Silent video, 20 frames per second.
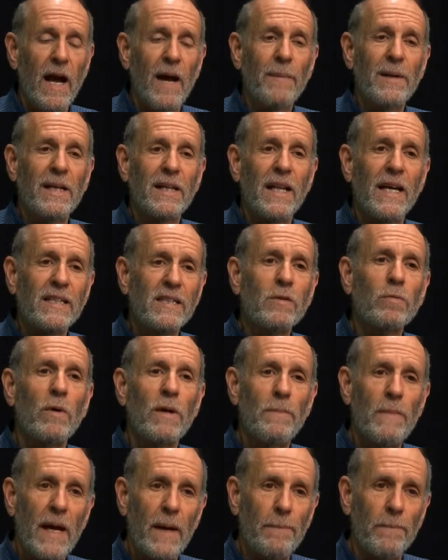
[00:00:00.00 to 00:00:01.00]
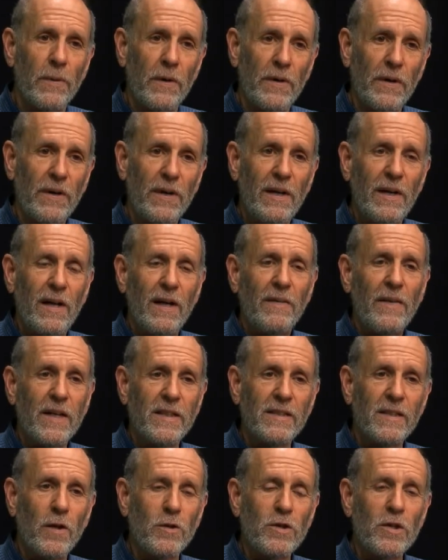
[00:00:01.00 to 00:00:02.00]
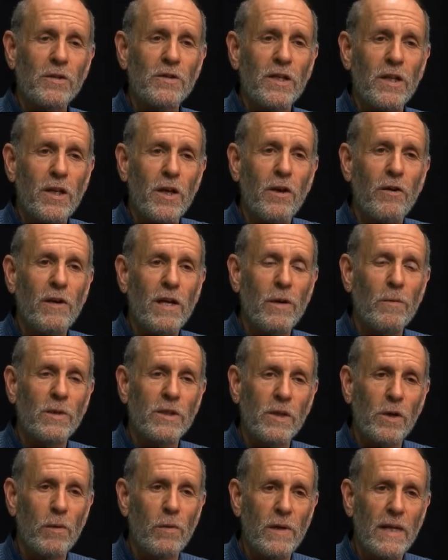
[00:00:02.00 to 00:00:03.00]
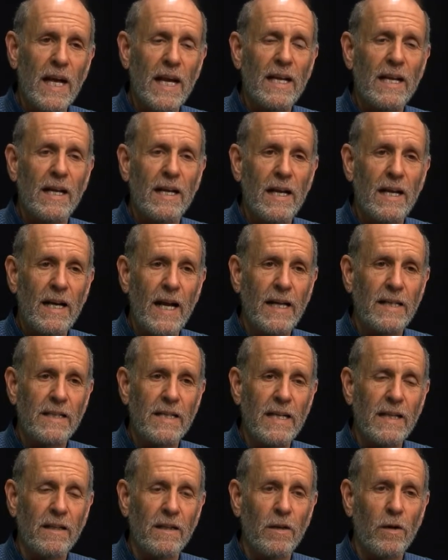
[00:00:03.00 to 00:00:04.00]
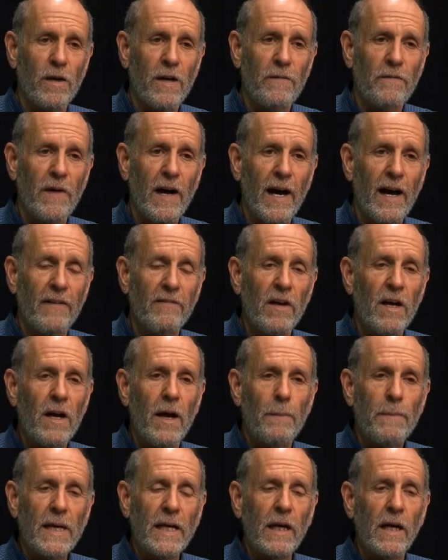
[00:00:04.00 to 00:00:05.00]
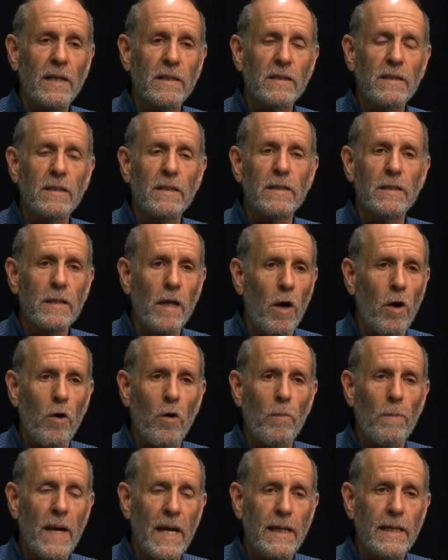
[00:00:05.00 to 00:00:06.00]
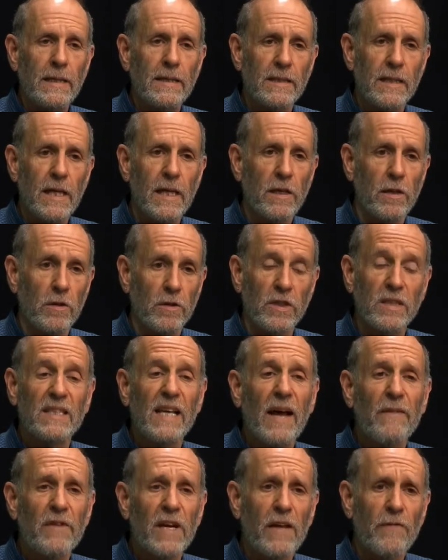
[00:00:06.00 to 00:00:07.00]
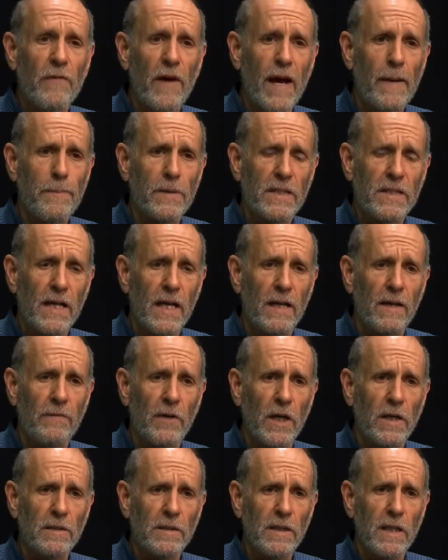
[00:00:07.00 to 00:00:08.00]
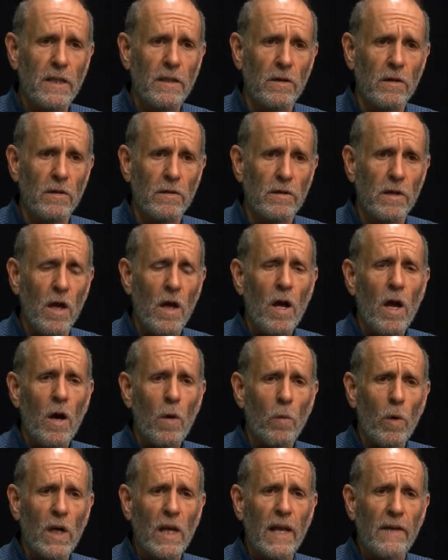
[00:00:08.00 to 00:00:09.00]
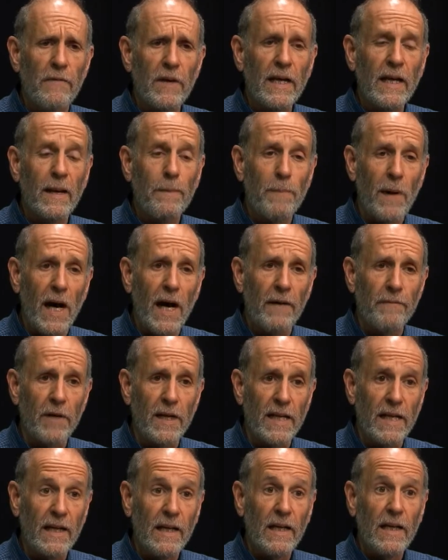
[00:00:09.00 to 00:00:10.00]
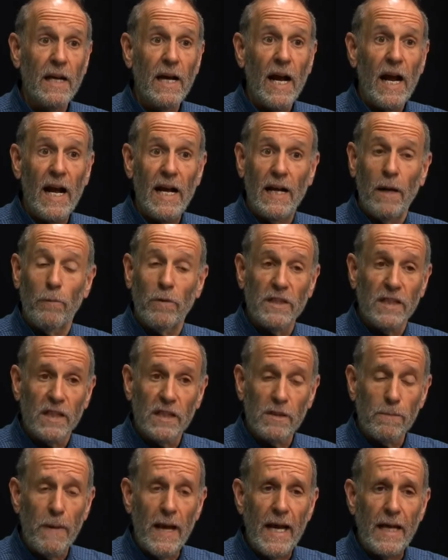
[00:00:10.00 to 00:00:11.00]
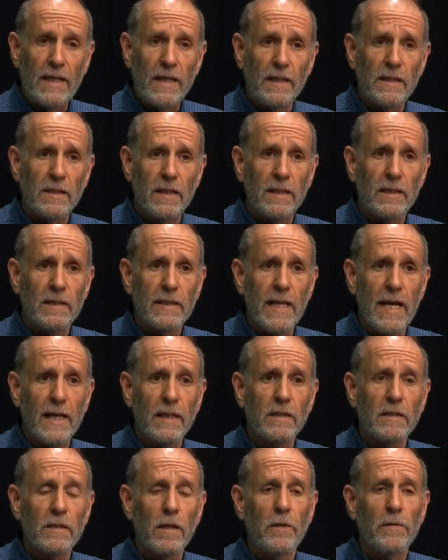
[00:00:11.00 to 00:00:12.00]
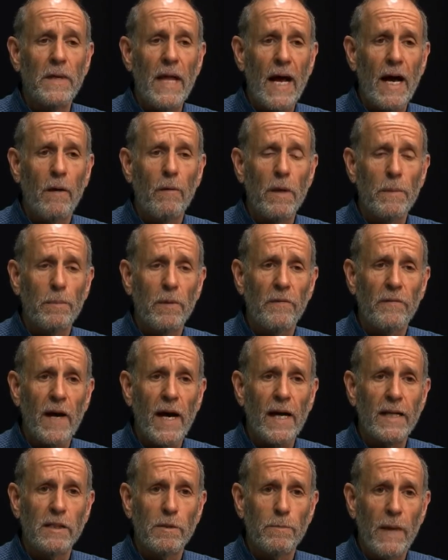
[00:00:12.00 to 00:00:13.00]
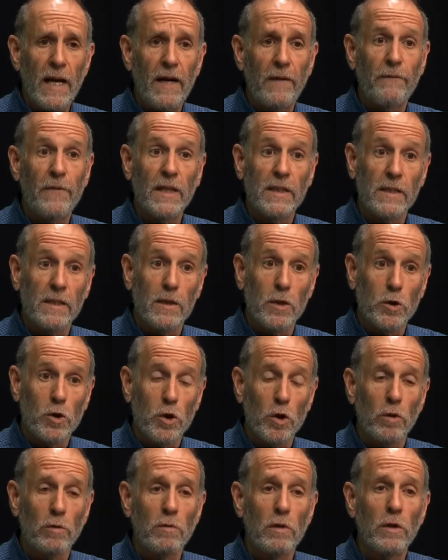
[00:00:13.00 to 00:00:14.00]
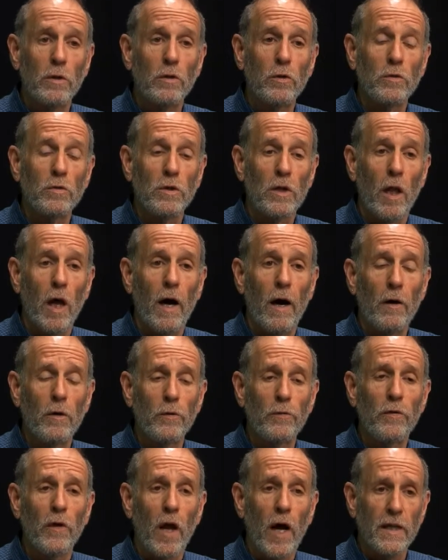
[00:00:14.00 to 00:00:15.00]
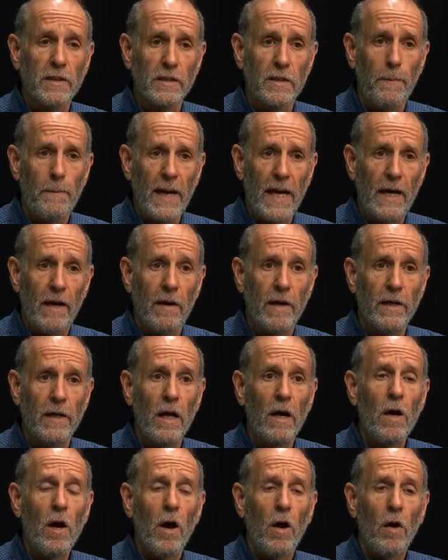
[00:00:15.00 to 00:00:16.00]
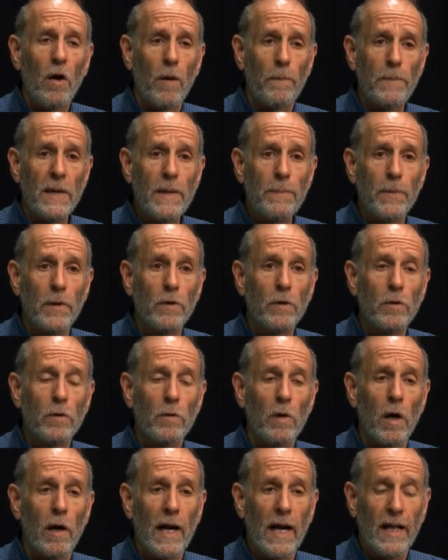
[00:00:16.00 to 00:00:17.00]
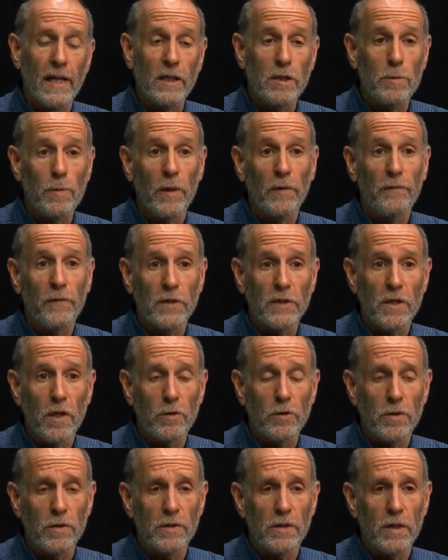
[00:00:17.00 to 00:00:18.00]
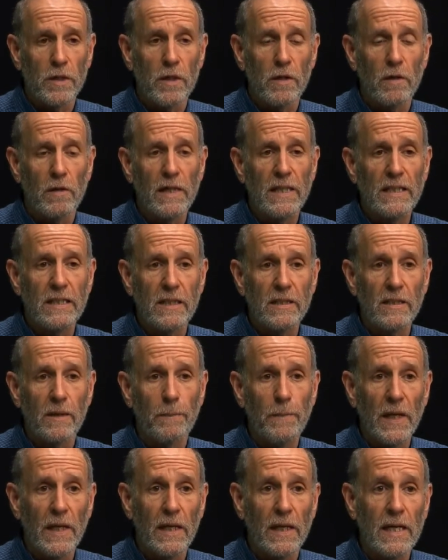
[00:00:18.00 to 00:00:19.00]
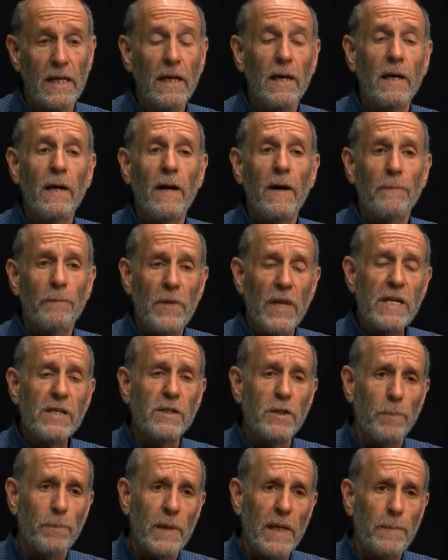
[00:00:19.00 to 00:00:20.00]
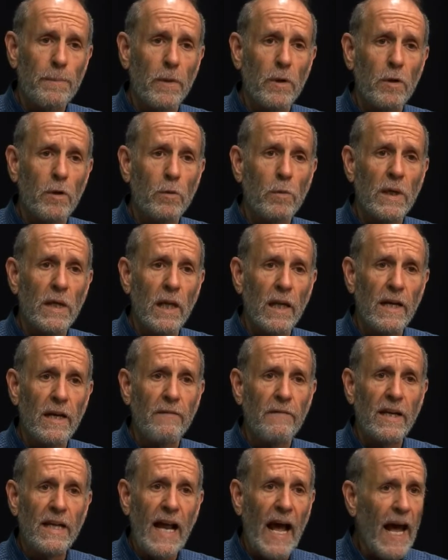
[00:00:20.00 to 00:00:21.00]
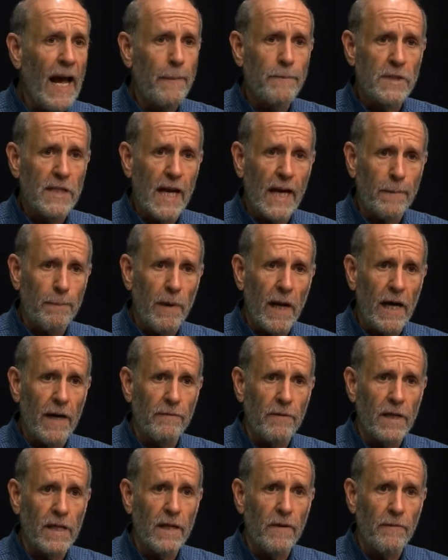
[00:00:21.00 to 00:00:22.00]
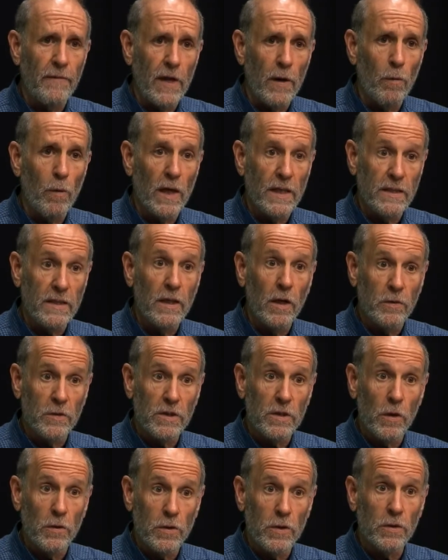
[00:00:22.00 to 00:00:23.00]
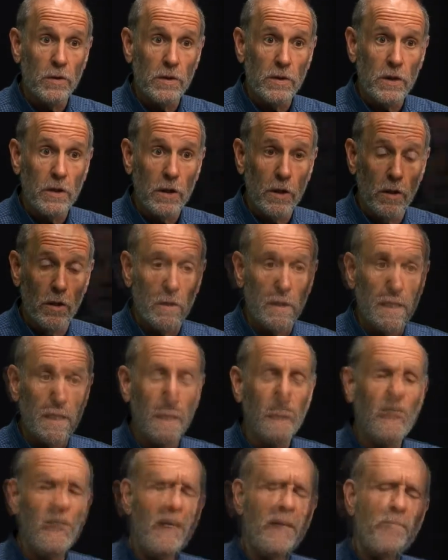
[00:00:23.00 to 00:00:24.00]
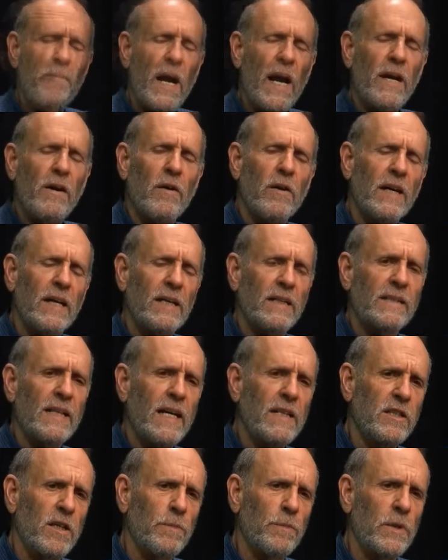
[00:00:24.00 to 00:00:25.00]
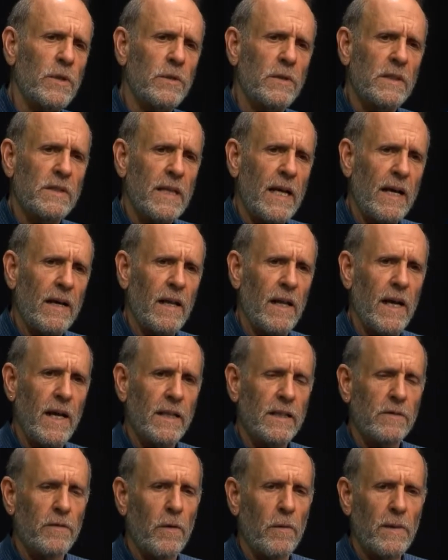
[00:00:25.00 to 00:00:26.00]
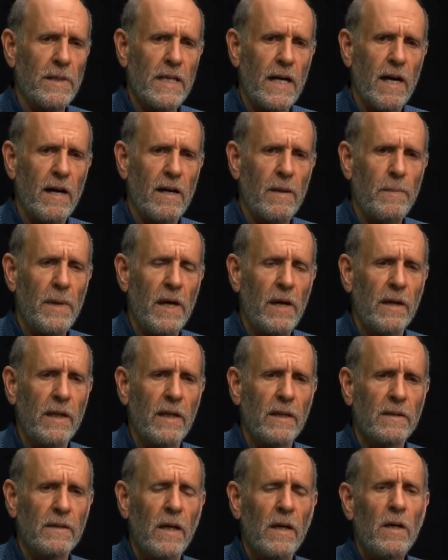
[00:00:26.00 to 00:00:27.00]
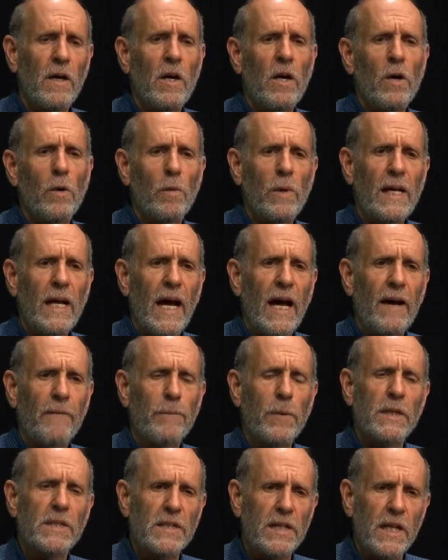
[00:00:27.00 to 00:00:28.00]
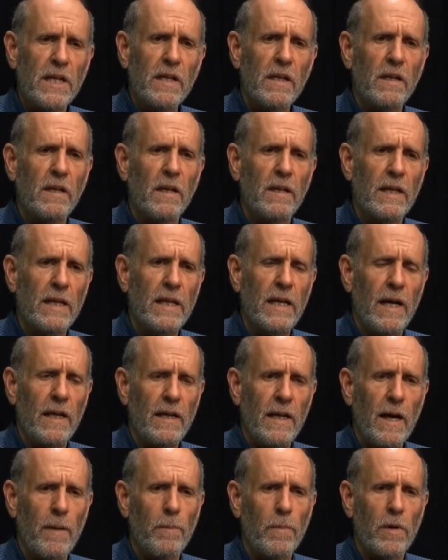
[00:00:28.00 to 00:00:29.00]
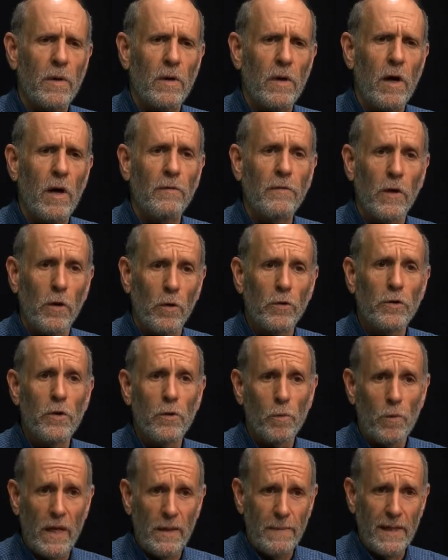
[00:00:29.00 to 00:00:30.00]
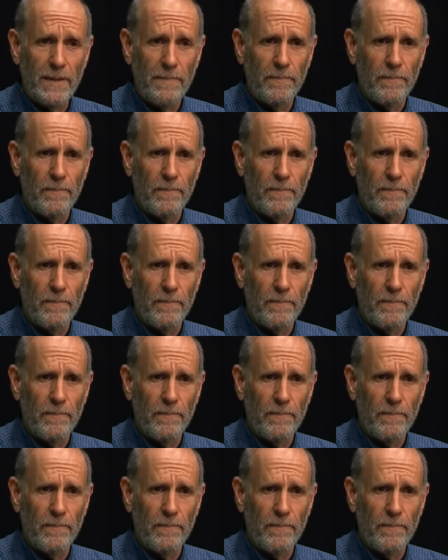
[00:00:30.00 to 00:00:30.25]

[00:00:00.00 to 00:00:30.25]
I mean, let's remember the Social Security was created in 1935 because so many seniors, 75% of all seniors, were living in poverty. And it was expanded since then, so now it provides benefits to children who's lo who've lost a parent or people who are eligible for Social Security disability. These are people who would live in abject poverty if there was no Social Security. In my organization, Puget Sound Alliance for Retired Americans, we have particularly a number of older women